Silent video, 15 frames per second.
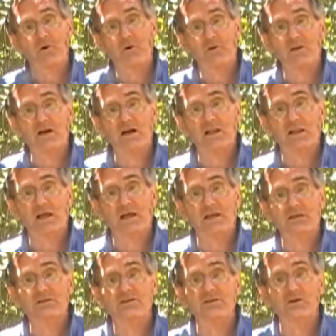North
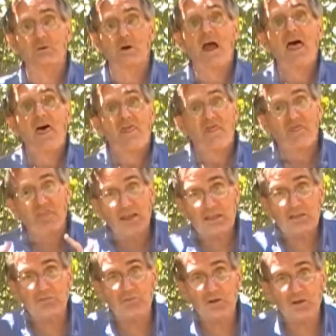Carolina Zoo.
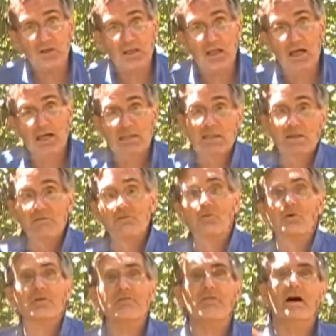Thank you very kindly
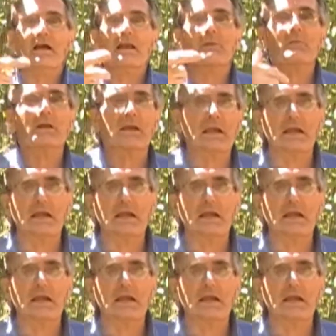for inviting me to